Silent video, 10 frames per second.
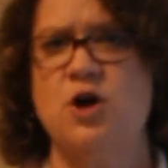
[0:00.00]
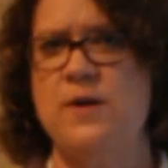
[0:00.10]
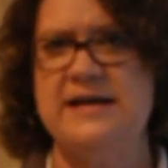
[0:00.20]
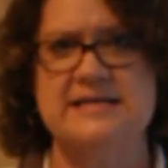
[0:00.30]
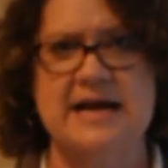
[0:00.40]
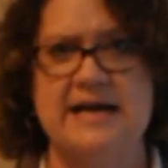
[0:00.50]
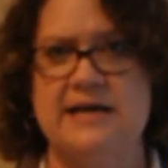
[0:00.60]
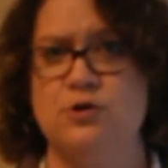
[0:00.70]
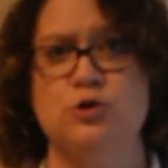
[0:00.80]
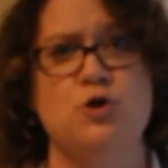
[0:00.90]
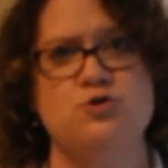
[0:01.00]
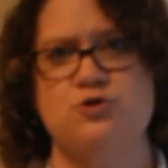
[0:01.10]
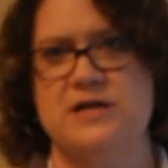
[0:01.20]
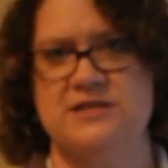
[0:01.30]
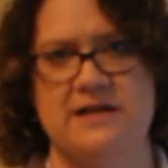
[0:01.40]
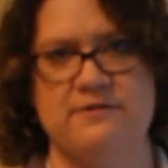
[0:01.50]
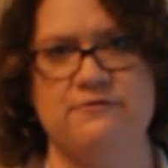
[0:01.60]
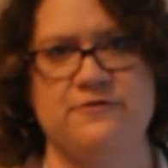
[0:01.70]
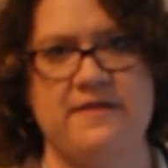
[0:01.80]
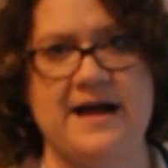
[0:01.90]
anxiety or low stress level
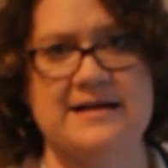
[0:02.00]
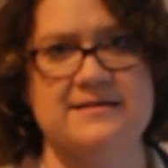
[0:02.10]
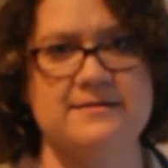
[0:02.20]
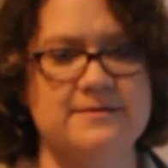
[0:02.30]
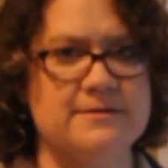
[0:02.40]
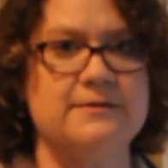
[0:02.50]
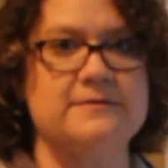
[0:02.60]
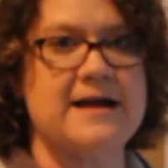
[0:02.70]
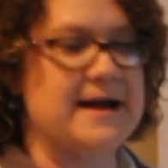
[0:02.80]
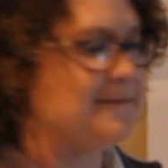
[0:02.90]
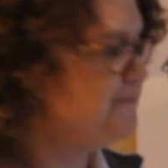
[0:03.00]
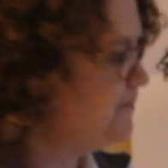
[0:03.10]
for that. Okay.